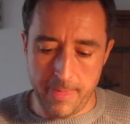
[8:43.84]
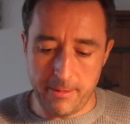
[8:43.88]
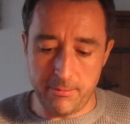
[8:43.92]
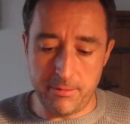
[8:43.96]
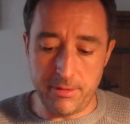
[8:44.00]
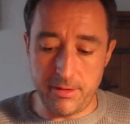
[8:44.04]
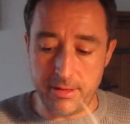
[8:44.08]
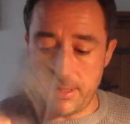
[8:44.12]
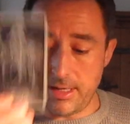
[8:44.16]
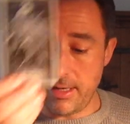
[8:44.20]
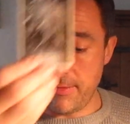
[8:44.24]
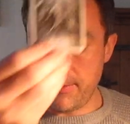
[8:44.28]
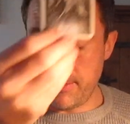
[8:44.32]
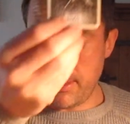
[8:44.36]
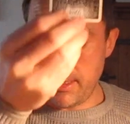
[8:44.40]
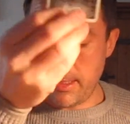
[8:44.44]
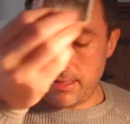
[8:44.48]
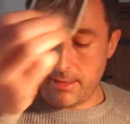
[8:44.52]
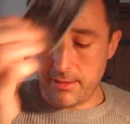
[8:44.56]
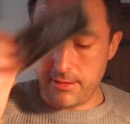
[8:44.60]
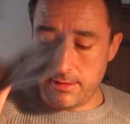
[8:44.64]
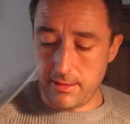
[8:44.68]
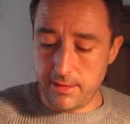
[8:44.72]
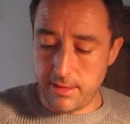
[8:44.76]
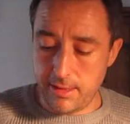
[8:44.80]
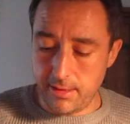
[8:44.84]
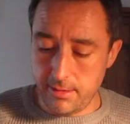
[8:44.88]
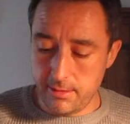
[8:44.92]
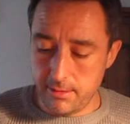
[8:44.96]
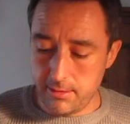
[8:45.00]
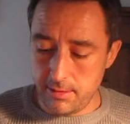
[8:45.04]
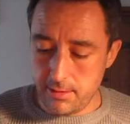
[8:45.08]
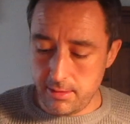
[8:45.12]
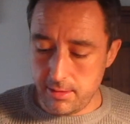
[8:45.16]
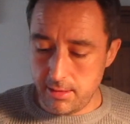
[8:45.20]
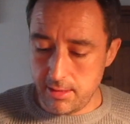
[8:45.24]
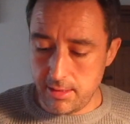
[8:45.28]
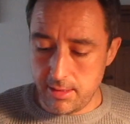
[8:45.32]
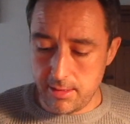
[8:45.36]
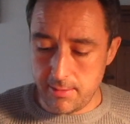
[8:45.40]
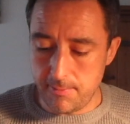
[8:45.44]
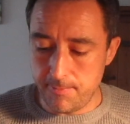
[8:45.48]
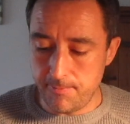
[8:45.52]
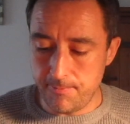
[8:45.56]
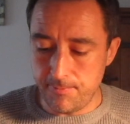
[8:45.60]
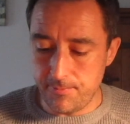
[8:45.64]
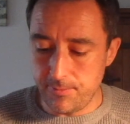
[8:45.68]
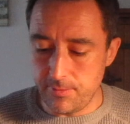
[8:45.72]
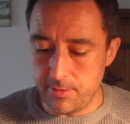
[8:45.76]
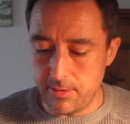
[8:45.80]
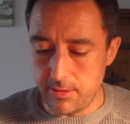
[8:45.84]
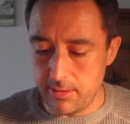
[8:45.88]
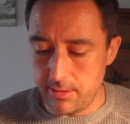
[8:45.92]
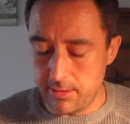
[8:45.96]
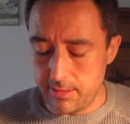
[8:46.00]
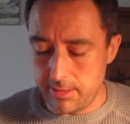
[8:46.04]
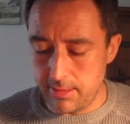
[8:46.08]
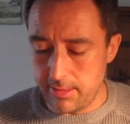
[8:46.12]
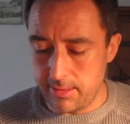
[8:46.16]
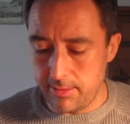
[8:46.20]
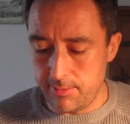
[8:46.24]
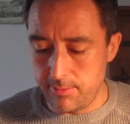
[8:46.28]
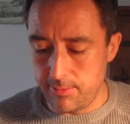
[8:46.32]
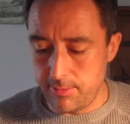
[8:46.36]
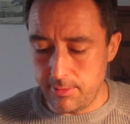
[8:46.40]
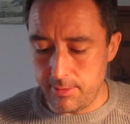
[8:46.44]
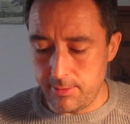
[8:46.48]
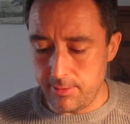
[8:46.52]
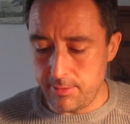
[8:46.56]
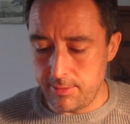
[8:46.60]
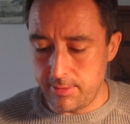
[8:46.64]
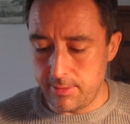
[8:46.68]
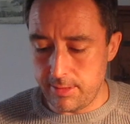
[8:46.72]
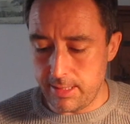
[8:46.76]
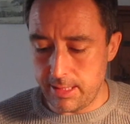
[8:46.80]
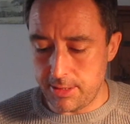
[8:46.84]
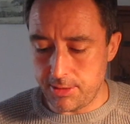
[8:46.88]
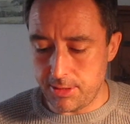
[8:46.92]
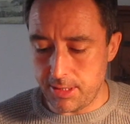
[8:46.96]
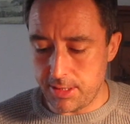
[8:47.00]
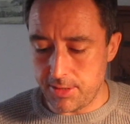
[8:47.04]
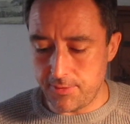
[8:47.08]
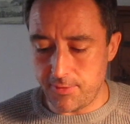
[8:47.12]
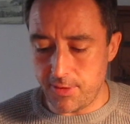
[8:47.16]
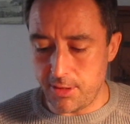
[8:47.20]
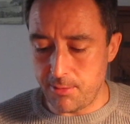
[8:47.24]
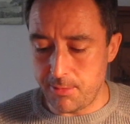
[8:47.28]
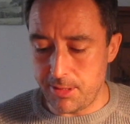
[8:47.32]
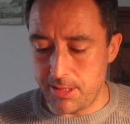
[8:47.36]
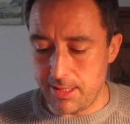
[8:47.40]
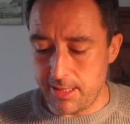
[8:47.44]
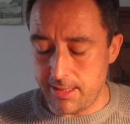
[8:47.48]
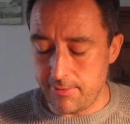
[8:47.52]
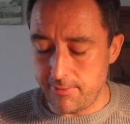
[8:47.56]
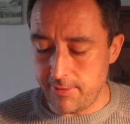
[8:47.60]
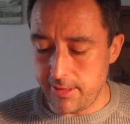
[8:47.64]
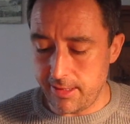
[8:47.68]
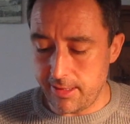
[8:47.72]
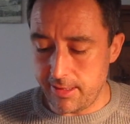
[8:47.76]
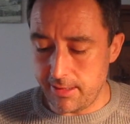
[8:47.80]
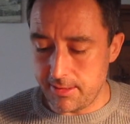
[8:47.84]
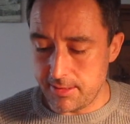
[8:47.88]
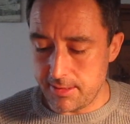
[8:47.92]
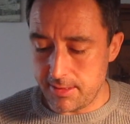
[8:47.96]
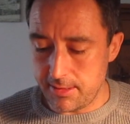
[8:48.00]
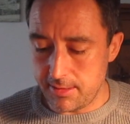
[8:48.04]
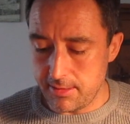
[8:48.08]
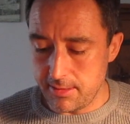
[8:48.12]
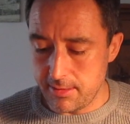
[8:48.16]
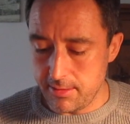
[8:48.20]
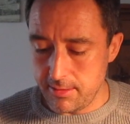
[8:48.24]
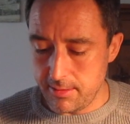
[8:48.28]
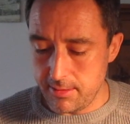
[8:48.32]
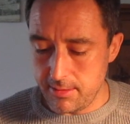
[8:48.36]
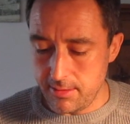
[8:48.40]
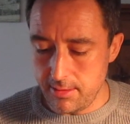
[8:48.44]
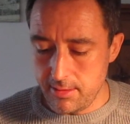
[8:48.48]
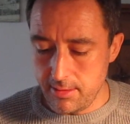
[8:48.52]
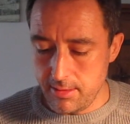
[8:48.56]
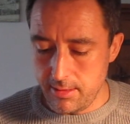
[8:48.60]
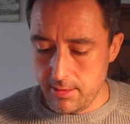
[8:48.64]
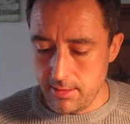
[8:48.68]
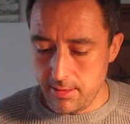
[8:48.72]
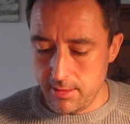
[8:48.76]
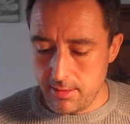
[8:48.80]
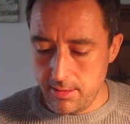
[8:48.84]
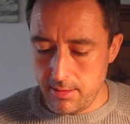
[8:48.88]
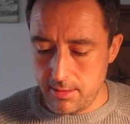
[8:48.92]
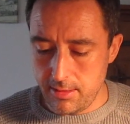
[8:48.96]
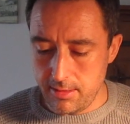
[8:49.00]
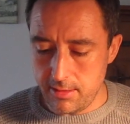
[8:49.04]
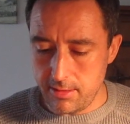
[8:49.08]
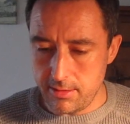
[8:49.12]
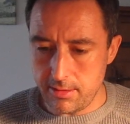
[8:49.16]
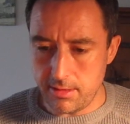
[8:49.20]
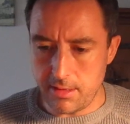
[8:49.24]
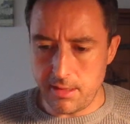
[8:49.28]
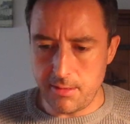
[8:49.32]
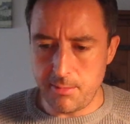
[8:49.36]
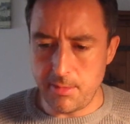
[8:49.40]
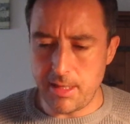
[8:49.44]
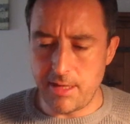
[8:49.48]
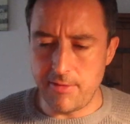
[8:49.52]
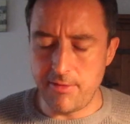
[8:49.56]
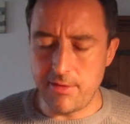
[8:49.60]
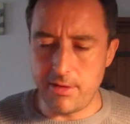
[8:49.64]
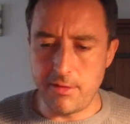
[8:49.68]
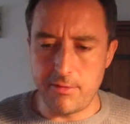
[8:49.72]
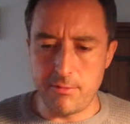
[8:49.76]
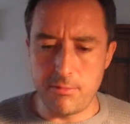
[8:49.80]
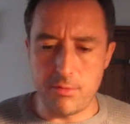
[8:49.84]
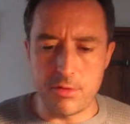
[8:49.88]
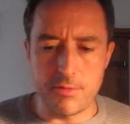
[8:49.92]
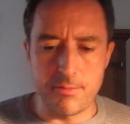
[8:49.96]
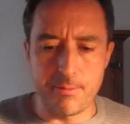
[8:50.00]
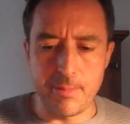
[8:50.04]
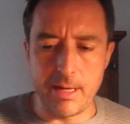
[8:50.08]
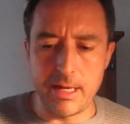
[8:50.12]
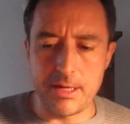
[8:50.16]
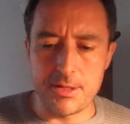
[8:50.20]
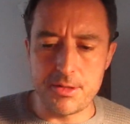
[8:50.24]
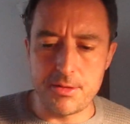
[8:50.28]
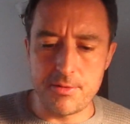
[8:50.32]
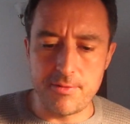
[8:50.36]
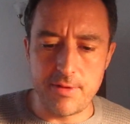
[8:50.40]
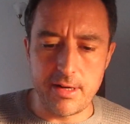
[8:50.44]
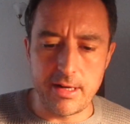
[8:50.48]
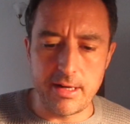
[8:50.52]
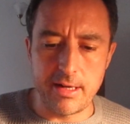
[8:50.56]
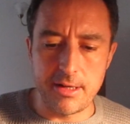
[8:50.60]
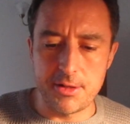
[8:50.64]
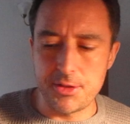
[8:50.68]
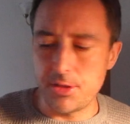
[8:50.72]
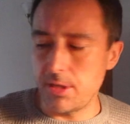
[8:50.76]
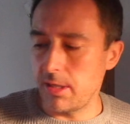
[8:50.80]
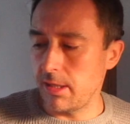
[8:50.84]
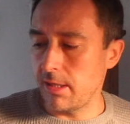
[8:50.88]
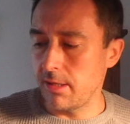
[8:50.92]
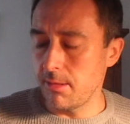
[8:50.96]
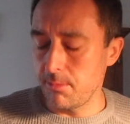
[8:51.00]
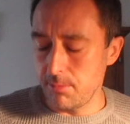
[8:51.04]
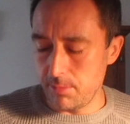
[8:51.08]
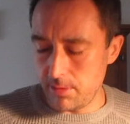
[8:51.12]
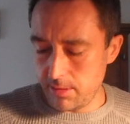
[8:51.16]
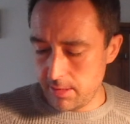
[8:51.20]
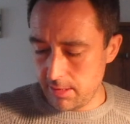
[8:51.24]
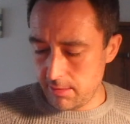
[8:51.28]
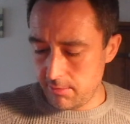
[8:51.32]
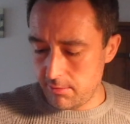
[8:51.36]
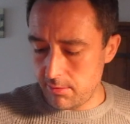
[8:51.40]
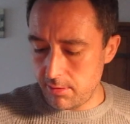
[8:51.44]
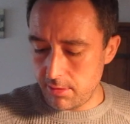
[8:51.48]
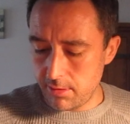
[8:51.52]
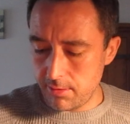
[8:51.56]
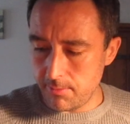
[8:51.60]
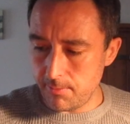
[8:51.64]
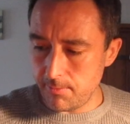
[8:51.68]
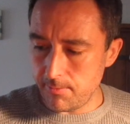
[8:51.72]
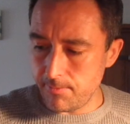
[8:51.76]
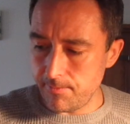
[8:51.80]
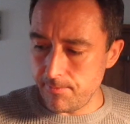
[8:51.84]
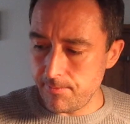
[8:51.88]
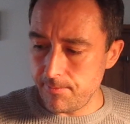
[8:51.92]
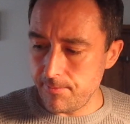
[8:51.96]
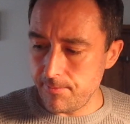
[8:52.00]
With a death card, yeah. They're transforming their finances. So they may have had a rough patch financially, but they're